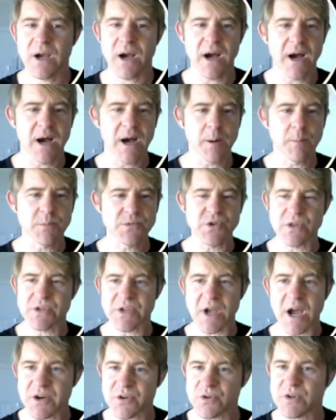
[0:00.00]
So there's
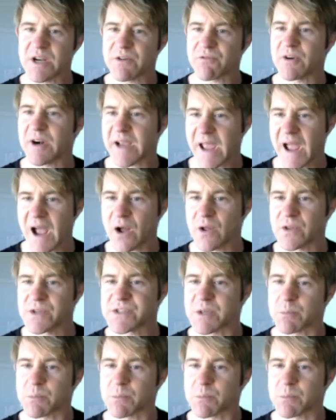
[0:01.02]
100 different accounts.